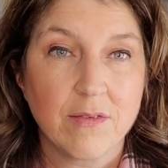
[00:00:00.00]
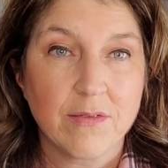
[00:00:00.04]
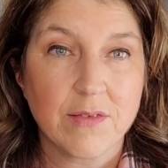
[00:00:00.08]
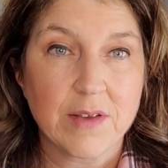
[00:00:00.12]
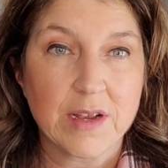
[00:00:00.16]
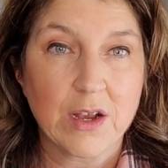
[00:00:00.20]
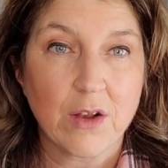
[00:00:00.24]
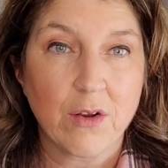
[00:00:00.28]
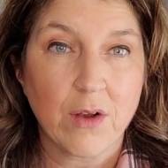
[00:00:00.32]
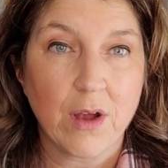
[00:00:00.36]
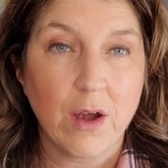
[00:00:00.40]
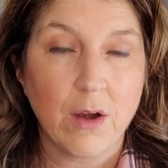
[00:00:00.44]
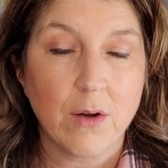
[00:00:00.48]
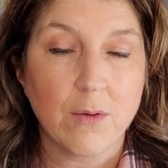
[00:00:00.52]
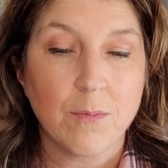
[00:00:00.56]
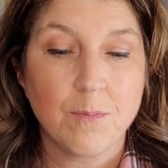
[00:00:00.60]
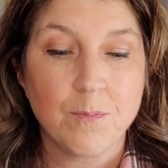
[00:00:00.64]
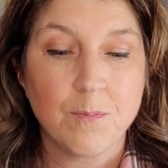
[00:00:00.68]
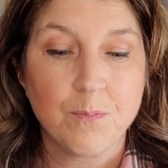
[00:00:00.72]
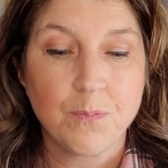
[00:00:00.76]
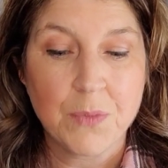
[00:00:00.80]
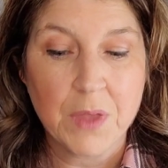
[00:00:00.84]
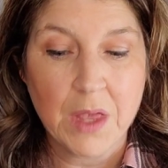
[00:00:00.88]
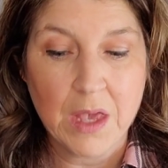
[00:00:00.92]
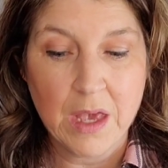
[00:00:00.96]
figure out
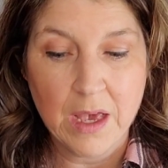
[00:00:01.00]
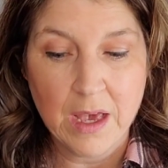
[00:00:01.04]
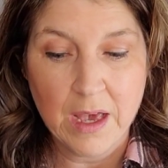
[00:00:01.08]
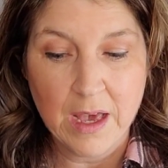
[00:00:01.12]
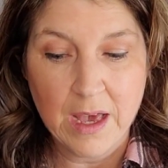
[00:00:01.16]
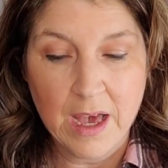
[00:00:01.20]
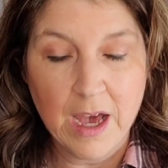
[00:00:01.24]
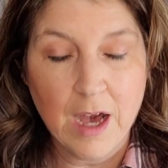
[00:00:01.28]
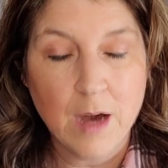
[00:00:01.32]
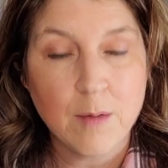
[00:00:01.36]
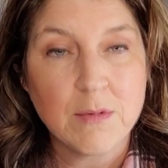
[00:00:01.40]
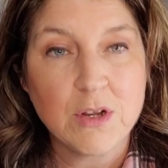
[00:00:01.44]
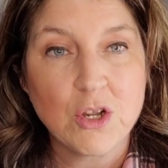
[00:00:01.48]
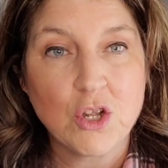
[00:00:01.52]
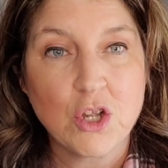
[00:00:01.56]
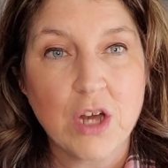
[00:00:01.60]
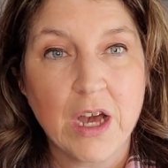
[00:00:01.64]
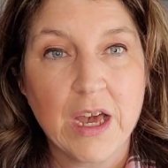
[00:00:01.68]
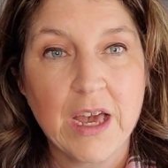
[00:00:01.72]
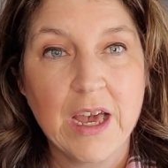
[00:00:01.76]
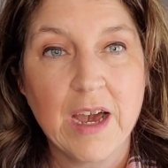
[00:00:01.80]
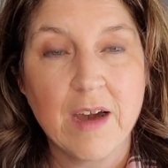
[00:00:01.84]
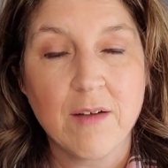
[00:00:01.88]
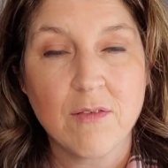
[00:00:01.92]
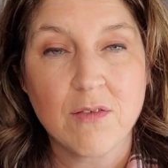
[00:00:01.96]
how much
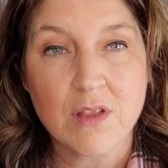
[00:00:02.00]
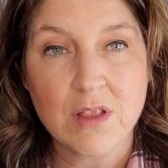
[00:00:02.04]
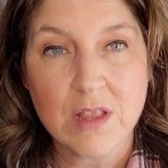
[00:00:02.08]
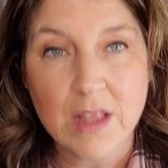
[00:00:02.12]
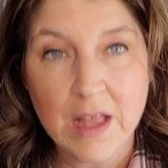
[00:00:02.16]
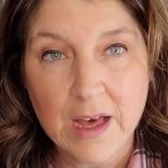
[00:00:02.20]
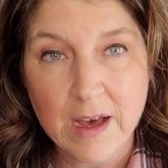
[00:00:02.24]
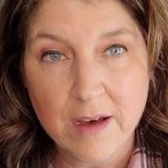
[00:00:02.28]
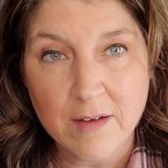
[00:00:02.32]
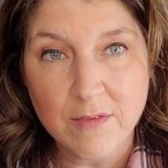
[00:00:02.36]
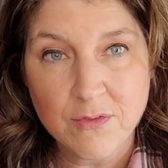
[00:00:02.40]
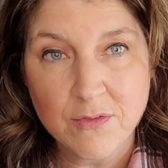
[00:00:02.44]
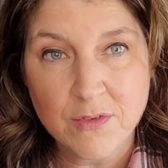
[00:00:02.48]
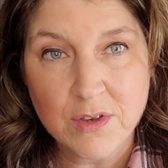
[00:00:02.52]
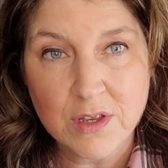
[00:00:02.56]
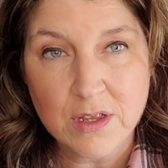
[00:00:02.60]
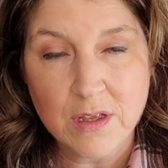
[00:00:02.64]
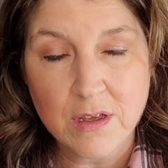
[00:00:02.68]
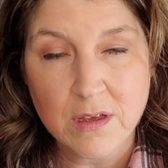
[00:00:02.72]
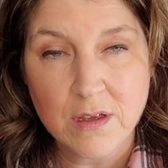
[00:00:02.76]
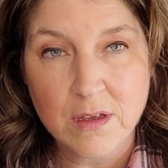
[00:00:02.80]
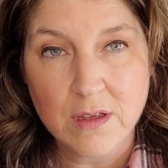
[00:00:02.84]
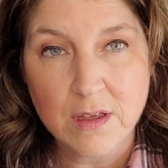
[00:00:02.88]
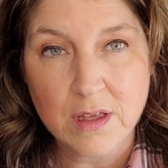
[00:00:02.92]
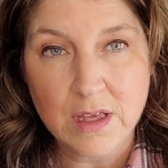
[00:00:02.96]
I have left
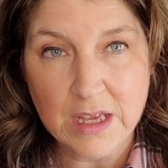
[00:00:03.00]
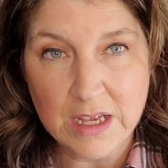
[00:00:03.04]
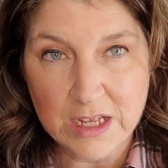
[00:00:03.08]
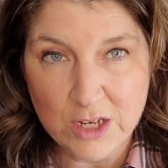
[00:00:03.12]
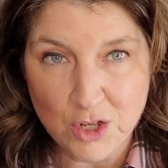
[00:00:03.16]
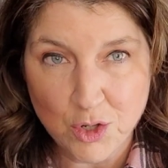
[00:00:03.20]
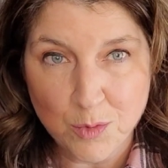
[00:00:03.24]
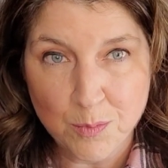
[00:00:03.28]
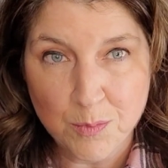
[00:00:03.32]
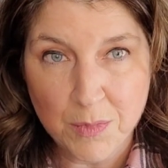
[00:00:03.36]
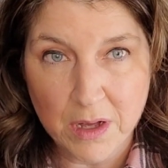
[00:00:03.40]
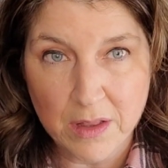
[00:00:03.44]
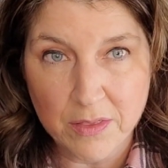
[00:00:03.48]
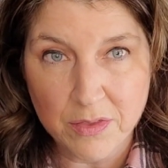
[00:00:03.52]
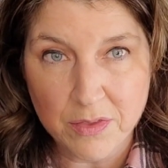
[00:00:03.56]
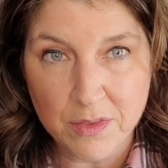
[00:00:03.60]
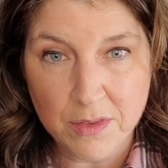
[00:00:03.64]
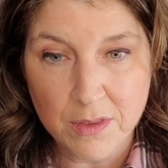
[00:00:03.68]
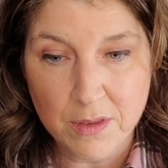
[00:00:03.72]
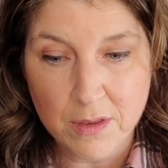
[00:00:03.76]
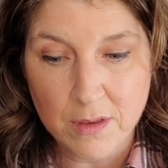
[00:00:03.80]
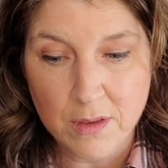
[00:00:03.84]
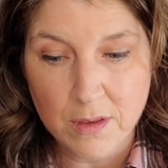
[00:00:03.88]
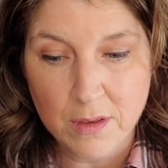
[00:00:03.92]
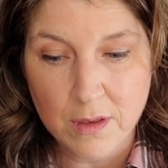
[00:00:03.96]
each month
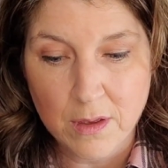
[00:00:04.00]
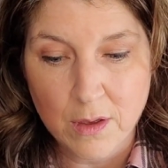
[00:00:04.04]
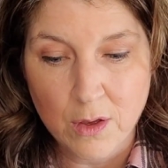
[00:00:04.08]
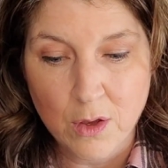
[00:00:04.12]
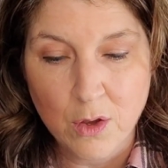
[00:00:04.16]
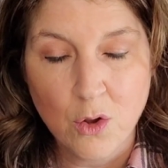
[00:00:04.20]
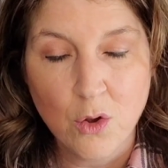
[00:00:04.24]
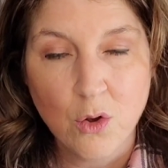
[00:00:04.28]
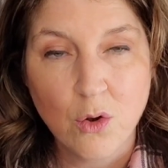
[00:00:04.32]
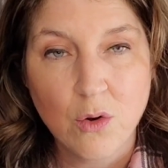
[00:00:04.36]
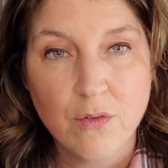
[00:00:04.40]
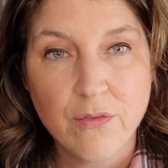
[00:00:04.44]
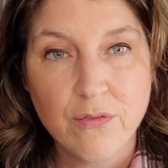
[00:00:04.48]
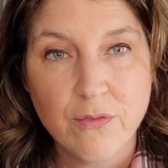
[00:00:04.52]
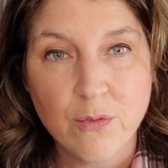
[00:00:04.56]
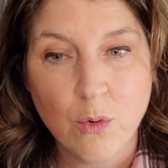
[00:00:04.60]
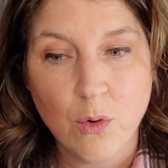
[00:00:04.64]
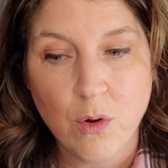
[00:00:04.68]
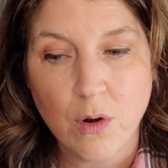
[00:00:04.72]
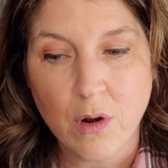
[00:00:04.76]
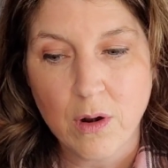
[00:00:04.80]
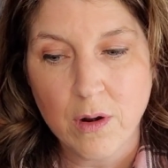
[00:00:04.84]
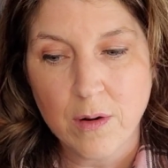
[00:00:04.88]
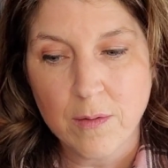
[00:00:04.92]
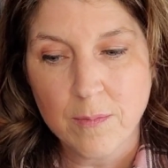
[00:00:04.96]

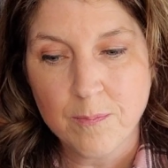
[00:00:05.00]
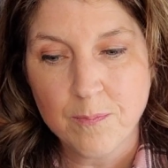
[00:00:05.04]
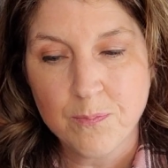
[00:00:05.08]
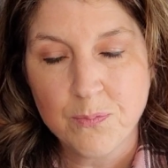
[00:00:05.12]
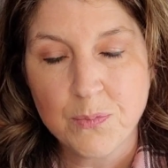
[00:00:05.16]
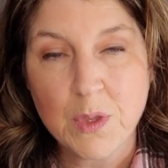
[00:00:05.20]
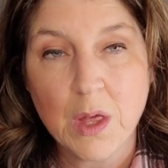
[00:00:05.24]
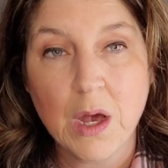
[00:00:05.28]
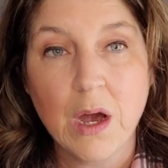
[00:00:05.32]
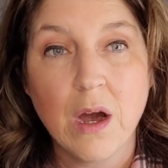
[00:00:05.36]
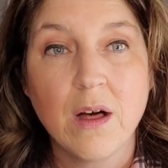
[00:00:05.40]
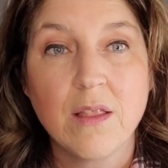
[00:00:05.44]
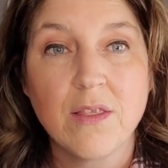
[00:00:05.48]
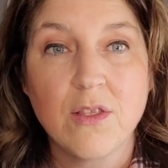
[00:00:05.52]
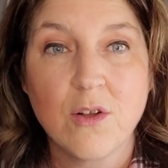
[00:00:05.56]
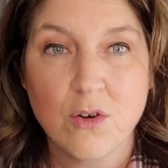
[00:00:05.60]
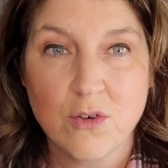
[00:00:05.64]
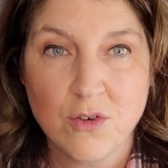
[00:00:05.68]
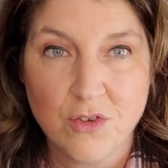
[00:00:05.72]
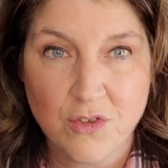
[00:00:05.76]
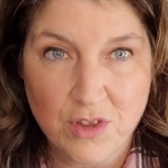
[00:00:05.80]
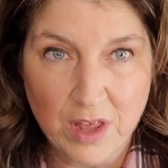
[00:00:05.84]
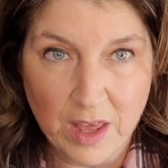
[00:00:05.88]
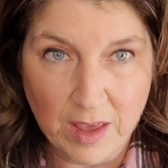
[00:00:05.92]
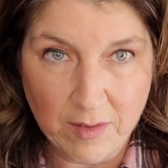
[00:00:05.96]
for other
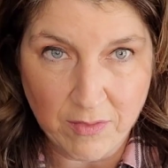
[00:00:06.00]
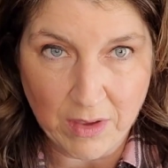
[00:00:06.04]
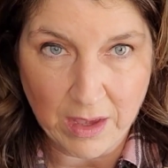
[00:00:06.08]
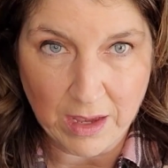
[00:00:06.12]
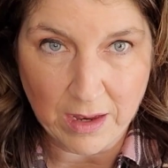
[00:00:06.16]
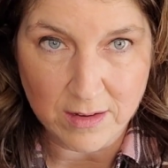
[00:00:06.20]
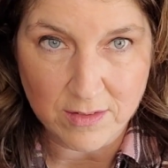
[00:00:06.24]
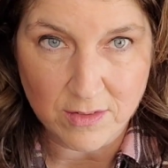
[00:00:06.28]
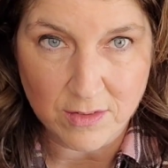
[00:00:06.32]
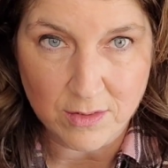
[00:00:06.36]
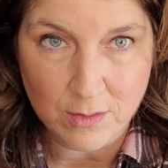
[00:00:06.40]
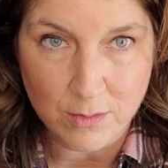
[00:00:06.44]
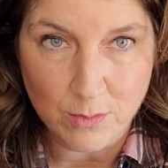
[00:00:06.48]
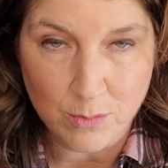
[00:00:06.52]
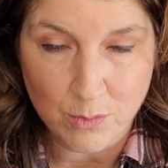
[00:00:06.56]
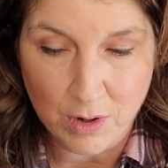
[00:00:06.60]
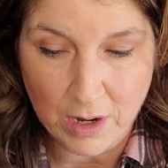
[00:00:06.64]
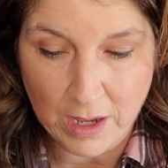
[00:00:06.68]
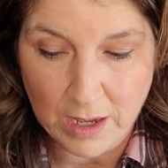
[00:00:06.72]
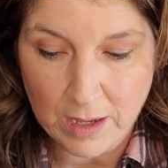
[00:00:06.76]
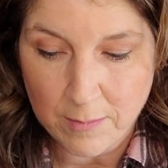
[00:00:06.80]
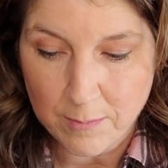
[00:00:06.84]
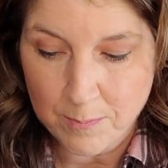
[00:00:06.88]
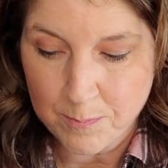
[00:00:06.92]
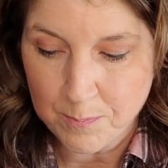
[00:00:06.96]
savings,
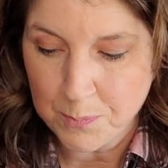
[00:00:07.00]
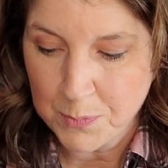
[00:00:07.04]
right?